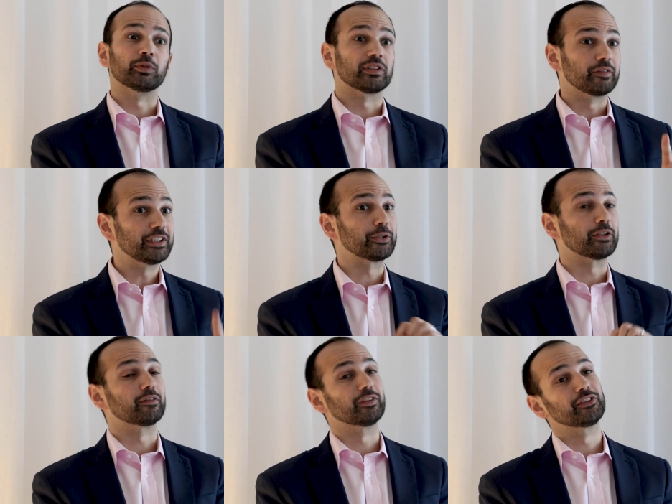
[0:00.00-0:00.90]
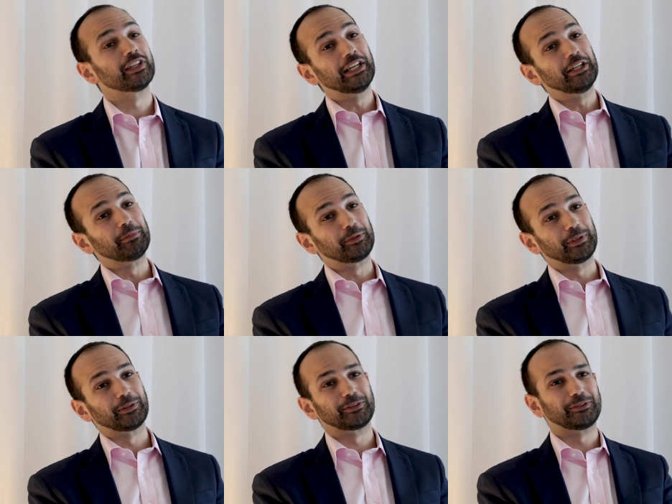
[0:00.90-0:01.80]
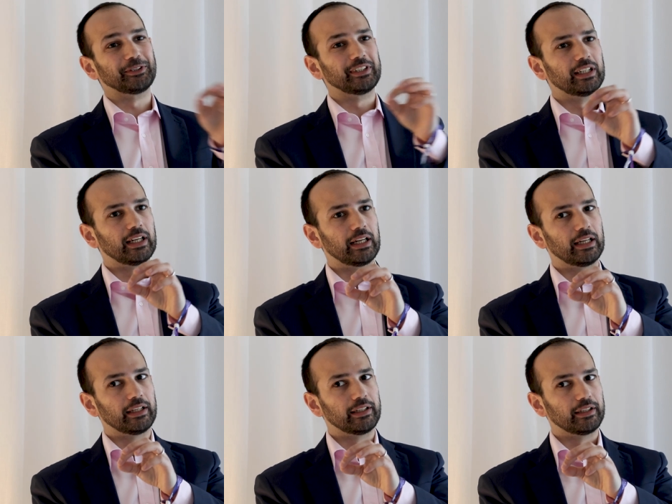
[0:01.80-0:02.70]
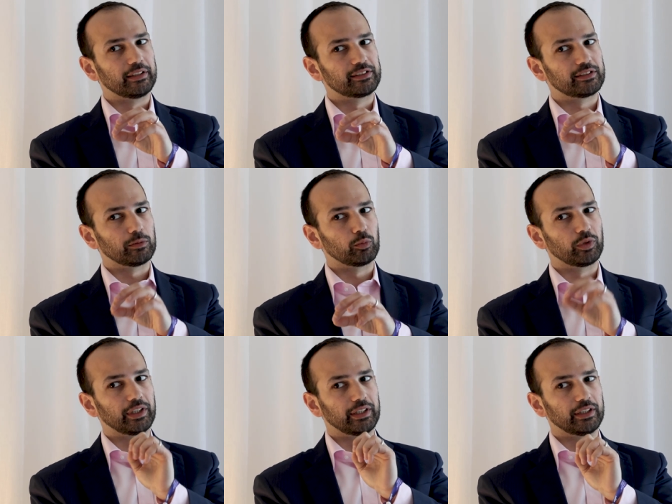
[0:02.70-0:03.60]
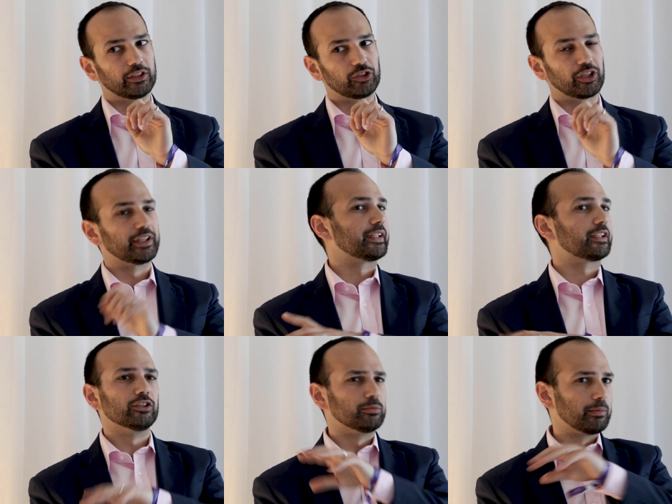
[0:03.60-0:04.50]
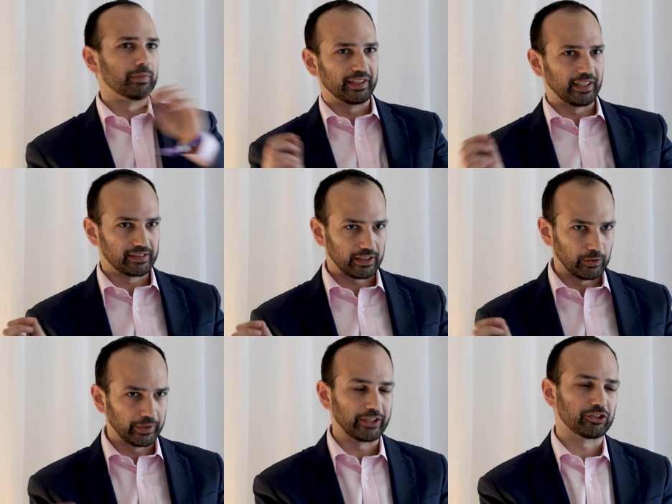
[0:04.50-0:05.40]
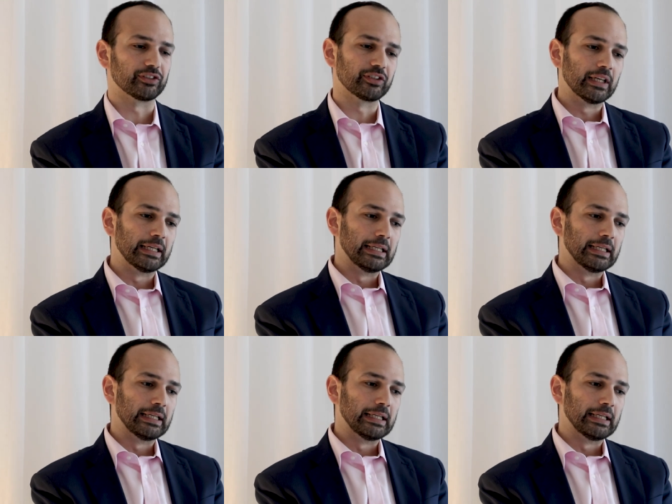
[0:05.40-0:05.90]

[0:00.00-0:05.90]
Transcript: It was a video conference between Austria and somewhere in China. I can't remember the exact locations.